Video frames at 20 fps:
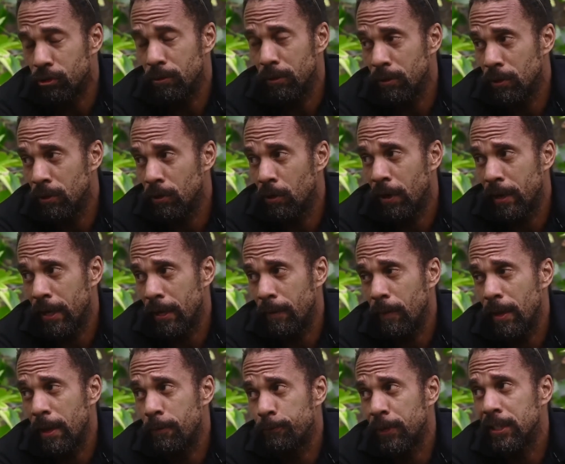you know,
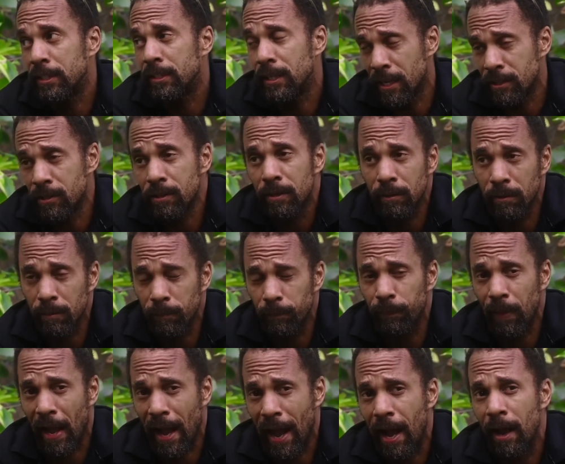if it doesn't
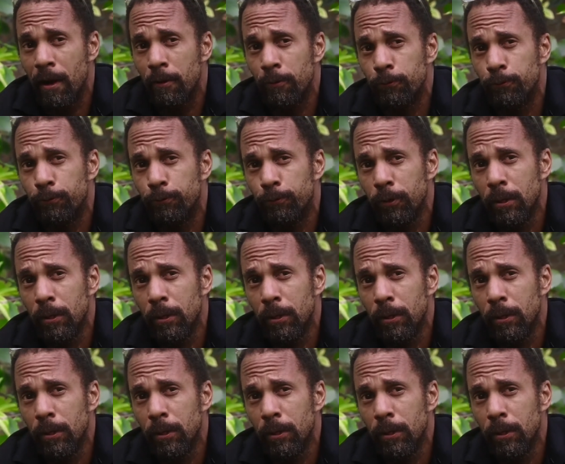have